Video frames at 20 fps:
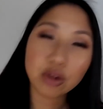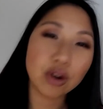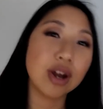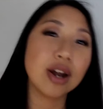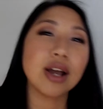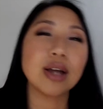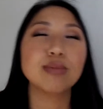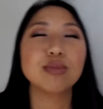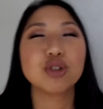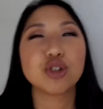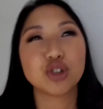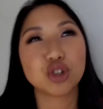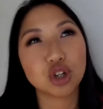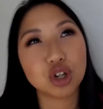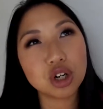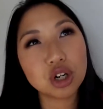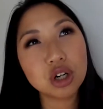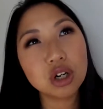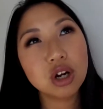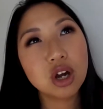And I'm
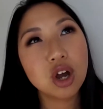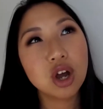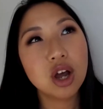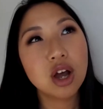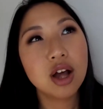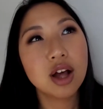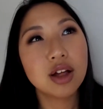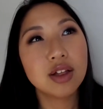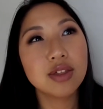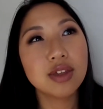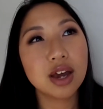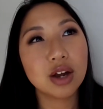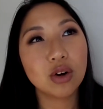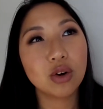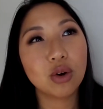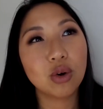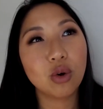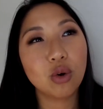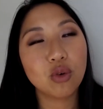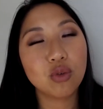sure that
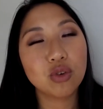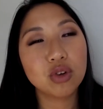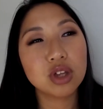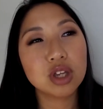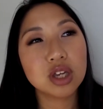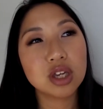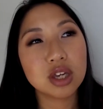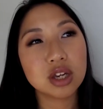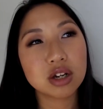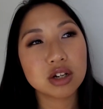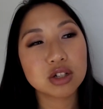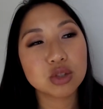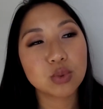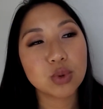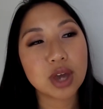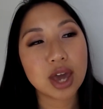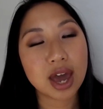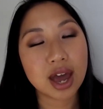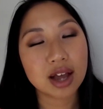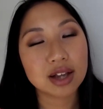over the years
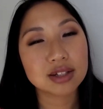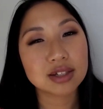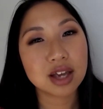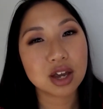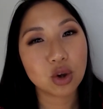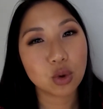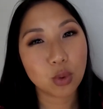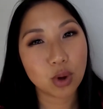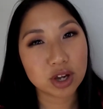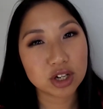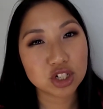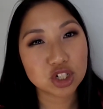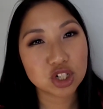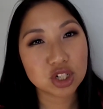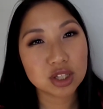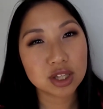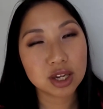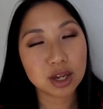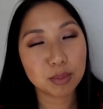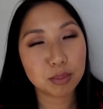we asked that
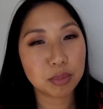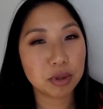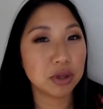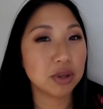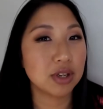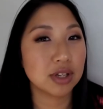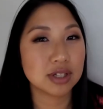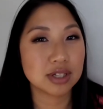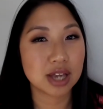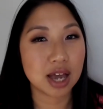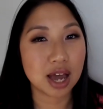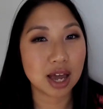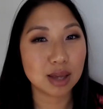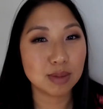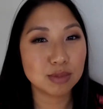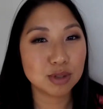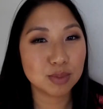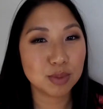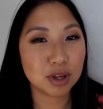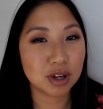question like a billion
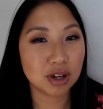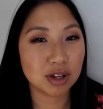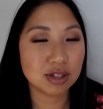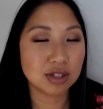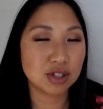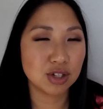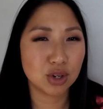times because,